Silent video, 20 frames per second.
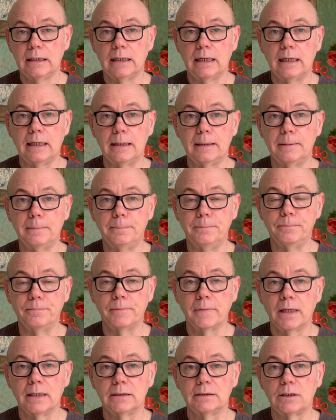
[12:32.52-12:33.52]

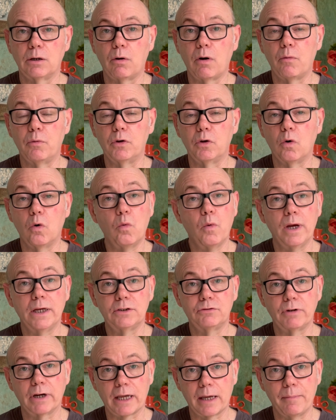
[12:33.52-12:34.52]
So I would
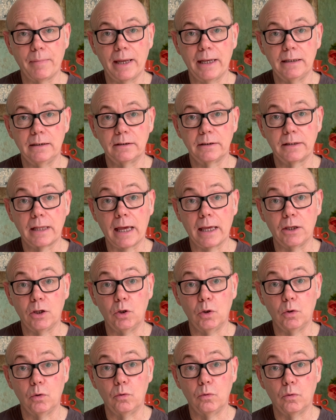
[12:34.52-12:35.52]
always recommend that
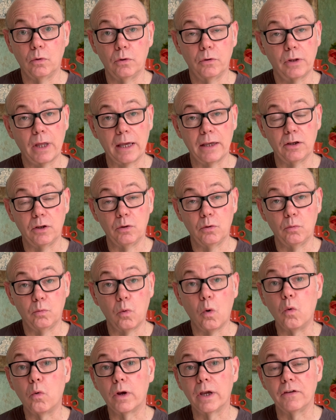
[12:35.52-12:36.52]
you
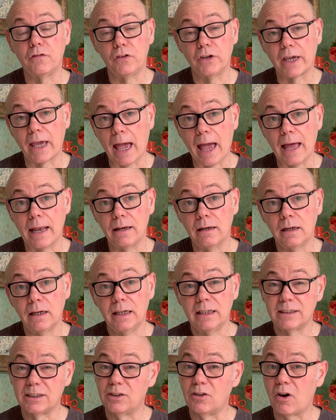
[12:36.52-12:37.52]
walk if you can.
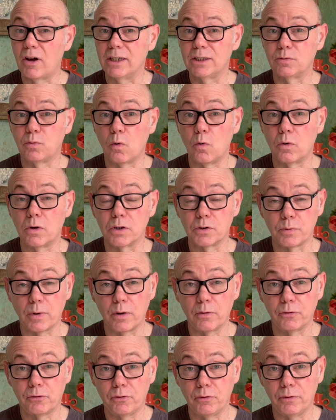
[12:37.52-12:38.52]
It's a nice walk as
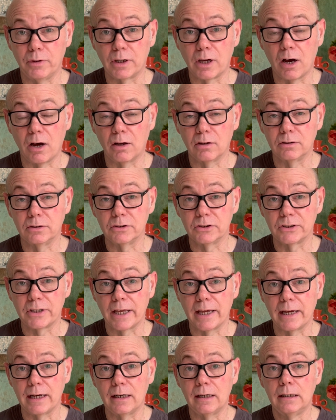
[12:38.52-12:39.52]
well through the gardens
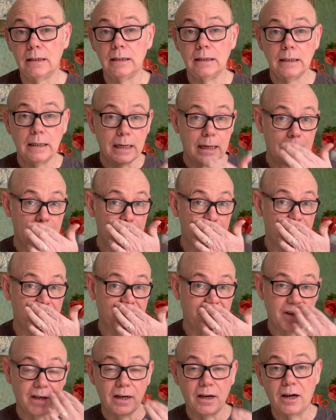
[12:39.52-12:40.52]
there. I
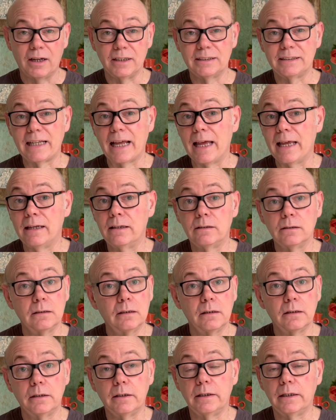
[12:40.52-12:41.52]
understand,
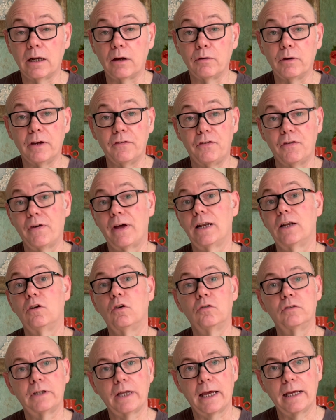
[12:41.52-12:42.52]
you know, if you've had a
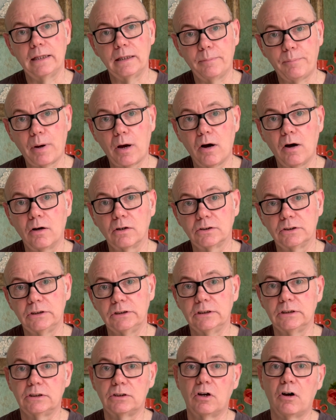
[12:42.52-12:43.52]
long day in the parks and
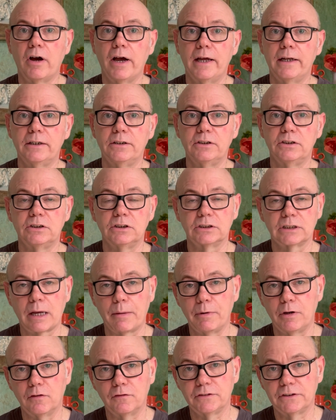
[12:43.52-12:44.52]
you're tired and you're just
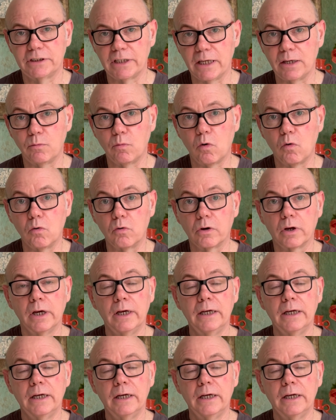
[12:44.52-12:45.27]
coming off City Walk,